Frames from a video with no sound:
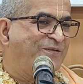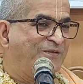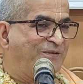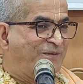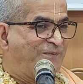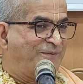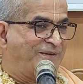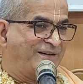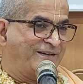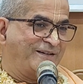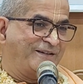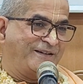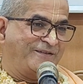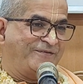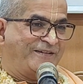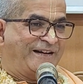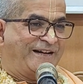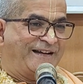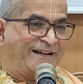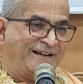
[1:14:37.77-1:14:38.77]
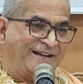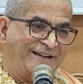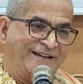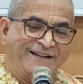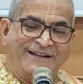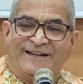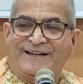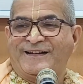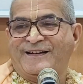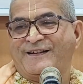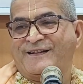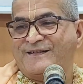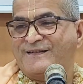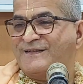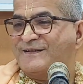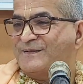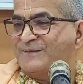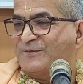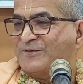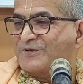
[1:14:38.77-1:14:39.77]
If you remember every day,
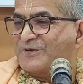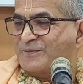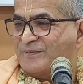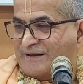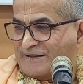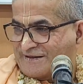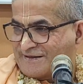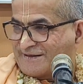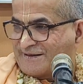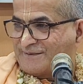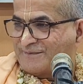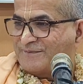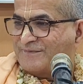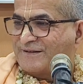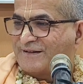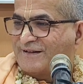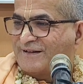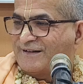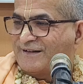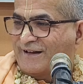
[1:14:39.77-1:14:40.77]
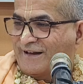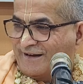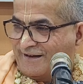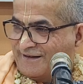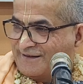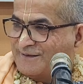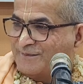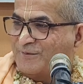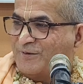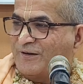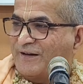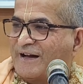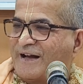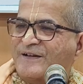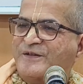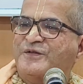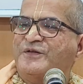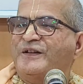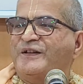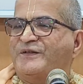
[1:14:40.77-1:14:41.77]
Gajendra Moksha pastime, early in the
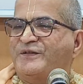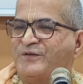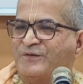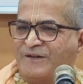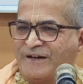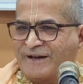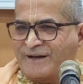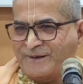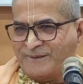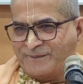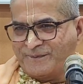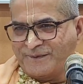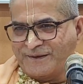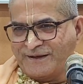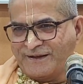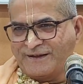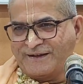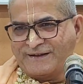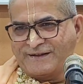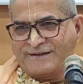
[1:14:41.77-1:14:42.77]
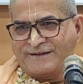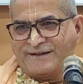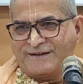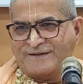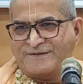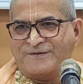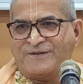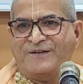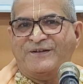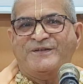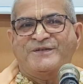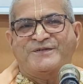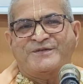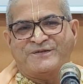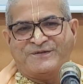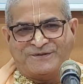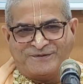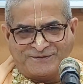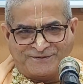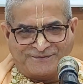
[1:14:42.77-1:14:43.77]
morning, as soon as you wake up, that's what you
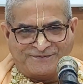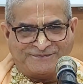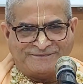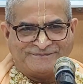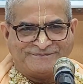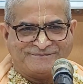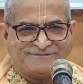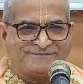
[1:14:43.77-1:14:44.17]
should do.